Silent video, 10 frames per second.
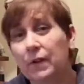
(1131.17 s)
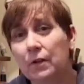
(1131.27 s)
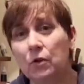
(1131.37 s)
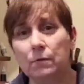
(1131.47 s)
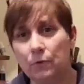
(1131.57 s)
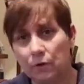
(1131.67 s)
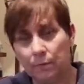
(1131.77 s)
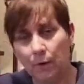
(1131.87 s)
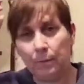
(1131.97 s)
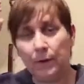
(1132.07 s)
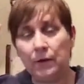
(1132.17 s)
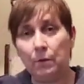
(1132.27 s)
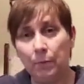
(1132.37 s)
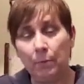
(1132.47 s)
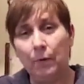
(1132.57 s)
just my
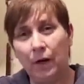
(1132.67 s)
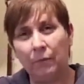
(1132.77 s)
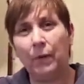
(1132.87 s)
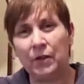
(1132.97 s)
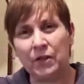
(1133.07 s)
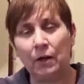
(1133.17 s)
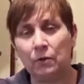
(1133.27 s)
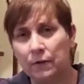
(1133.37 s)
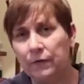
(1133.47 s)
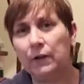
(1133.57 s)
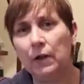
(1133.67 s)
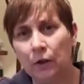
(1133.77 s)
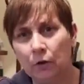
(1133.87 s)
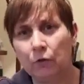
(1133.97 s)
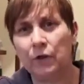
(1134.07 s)
opinion. But my sales have
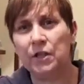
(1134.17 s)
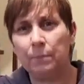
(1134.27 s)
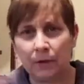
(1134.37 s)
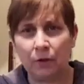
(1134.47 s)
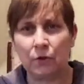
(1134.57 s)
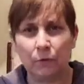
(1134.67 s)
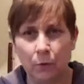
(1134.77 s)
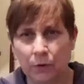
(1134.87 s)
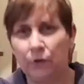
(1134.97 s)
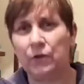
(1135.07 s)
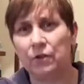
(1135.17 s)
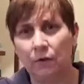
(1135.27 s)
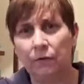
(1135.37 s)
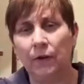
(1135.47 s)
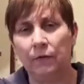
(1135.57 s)
increased because of all the other
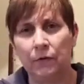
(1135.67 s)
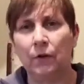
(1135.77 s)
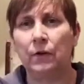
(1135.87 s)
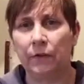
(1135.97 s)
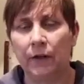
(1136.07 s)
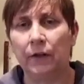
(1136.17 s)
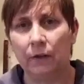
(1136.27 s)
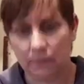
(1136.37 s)
stuff that I've done, I think.